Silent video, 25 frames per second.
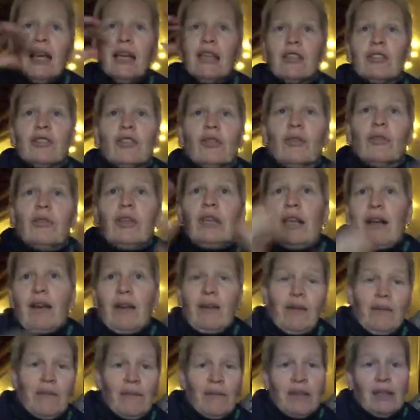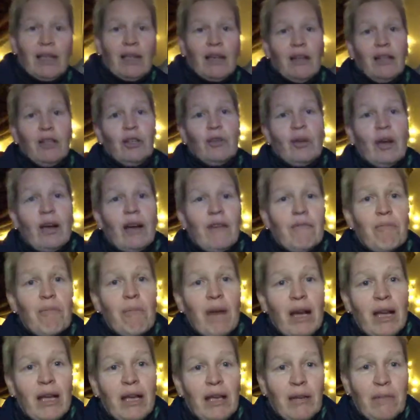so there you have
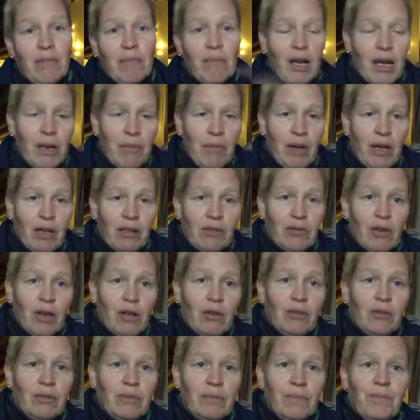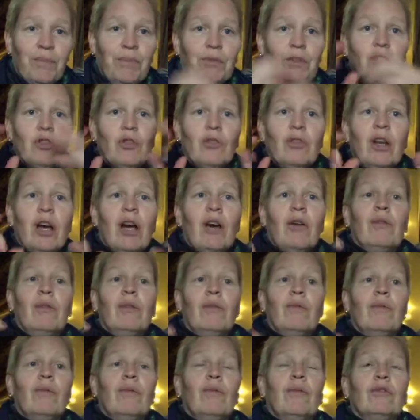my background. So
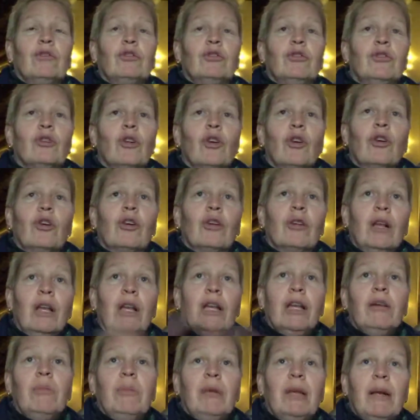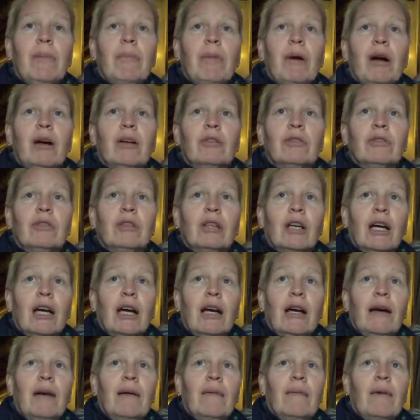now to talk a little bit about,
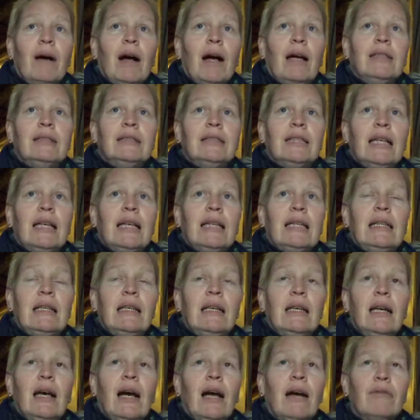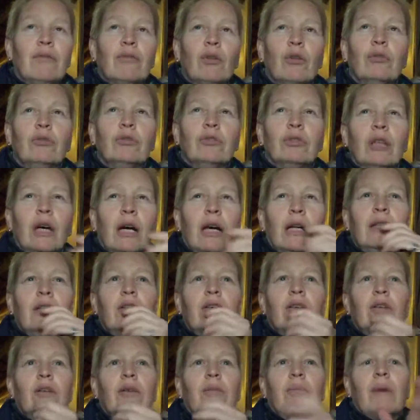I wrote
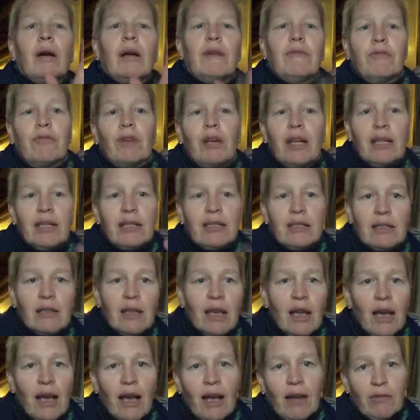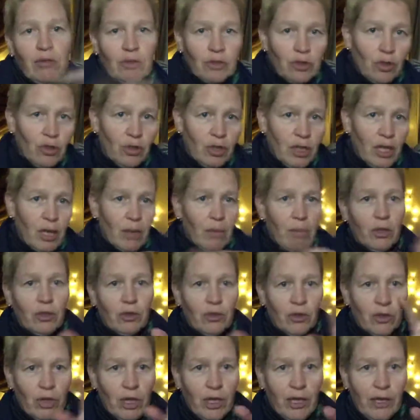under my friends I was talking
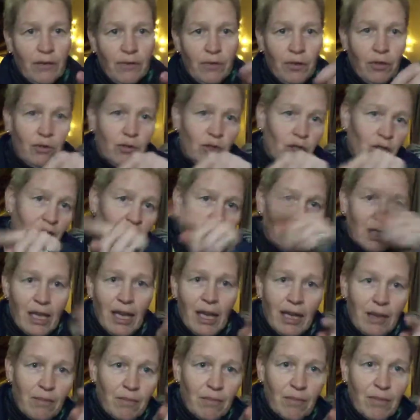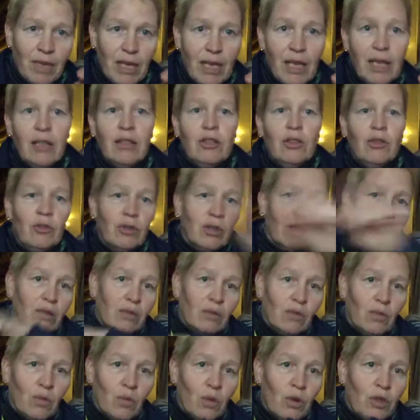about early. If you just came in, you
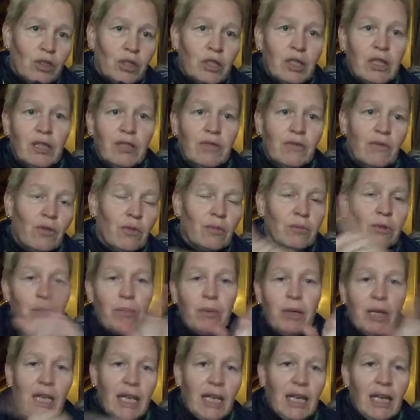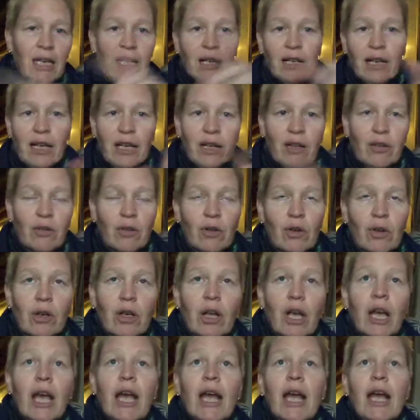can watch this from the beginning later
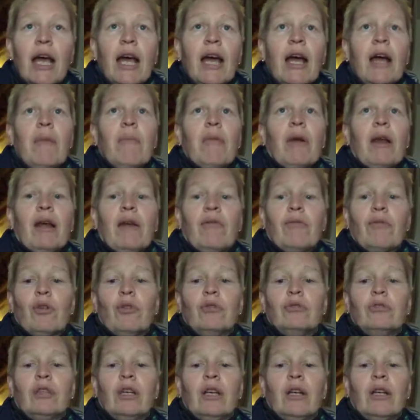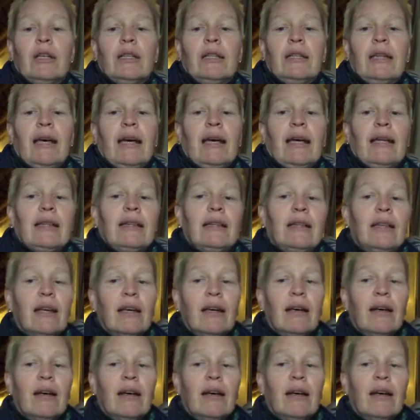on. But I wrote there that